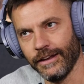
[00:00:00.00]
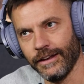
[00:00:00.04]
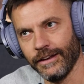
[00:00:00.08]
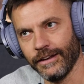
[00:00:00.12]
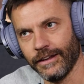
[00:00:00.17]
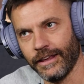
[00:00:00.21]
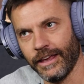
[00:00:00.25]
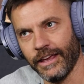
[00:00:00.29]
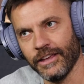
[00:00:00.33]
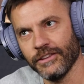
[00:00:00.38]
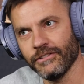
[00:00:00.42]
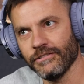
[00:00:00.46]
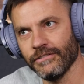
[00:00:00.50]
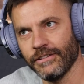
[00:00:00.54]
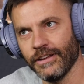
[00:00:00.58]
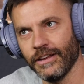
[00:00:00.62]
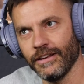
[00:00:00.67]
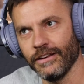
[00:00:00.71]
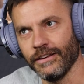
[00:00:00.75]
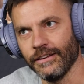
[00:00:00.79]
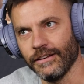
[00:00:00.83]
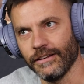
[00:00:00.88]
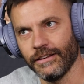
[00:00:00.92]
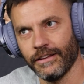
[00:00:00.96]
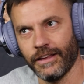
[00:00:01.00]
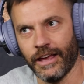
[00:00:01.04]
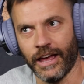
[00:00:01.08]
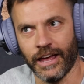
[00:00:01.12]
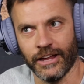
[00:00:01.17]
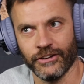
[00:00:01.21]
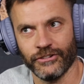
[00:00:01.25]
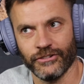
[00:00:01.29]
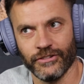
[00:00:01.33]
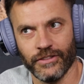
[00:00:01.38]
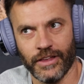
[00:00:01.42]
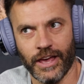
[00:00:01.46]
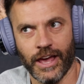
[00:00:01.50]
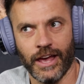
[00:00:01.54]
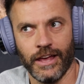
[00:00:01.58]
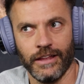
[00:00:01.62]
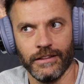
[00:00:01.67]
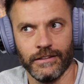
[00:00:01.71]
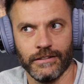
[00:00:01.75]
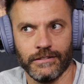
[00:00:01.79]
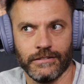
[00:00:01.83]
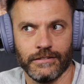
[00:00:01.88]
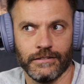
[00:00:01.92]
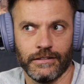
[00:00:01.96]
In case you didn't catch
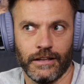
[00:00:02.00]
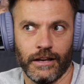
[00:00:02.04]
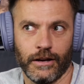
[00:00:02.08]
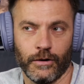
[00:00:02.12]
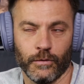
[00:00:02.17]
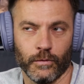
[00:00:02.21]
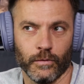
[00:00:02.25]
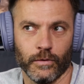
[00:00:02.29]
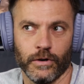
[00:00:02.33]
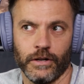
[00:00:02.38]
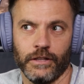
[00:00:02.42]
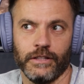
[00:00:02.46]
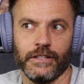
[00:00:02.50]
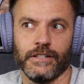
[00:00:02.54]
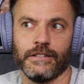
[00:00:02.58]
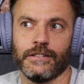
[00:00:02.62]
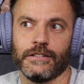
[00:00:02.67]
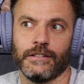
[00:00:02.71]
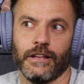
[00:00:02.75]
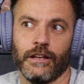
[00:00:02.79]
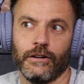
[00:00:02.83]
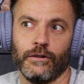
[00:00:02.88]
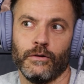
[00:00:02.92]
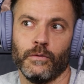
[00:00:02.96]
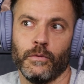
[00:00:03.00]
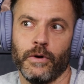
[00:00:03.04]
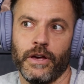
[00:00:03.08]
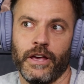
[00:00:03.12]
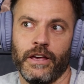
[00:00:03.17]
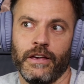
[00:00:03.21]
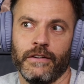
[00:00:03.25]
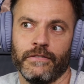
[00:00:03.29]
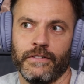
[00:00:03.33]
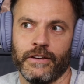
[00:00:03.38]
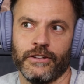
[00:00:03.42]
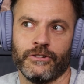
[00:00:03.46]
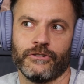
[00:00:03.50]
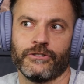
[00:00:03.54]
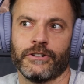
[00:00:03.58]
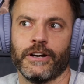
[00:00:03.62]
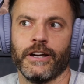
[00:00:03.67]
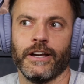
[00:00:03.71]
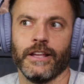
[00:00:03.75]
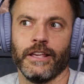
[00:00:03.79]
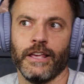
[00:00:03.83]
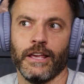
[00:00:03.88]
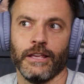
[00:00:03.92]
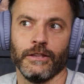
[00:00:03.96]
that, this is like a really subtle way of us
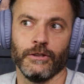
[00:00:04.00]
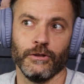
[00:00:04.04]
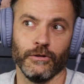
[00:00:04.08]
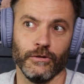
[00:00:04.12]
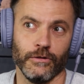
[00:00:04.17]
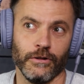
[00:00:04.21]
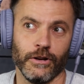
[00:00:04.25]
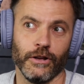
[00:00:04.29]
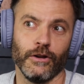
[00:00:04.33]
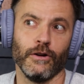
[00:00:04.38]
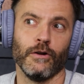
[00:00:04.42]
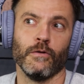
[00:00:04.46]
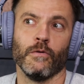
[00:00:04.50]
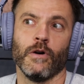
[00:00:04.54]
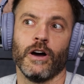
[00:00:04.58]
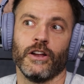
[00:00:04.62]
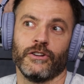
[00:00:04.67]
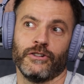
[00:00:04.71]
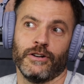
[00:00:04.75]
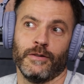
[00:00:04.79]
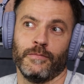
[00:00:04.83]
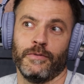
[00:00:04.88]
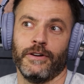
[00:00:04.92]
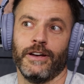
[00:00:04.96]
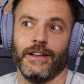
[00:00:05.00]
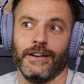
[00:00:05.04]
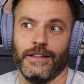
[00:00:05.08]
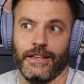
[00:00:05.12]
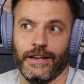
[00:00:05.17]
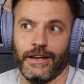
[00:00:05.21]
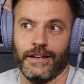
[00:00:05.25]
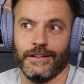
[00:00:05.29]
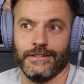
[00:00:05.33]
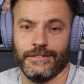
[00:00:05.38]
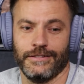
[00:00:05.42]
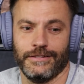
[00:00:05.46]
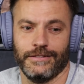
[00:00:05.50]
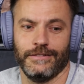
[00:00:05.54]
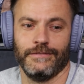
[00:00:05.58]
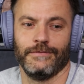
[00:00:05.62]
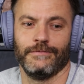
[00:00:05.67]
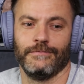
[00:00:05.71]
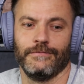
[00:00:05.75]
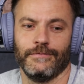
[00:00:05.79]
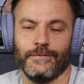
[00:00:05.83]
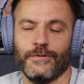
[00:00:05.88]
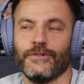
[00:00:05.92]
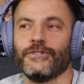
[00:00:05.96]
trying to get you to go watch our podcasts,
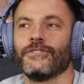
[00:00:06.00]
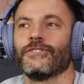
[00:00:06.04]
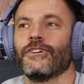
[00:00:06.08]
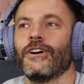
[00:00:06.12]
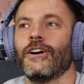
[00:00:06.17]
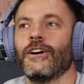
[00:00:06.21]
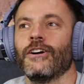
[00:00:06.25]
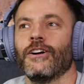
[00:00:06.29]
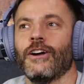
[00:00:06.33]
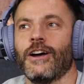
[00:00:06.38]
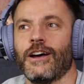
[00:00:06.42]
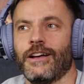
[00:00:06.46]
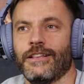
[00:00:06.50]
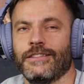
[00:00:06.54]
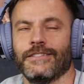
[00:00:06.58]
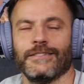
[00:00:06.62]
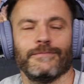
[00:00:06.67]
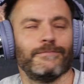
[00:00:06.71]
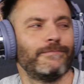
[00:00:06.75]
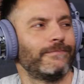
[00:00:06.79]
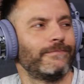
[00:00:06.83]
which are awesome.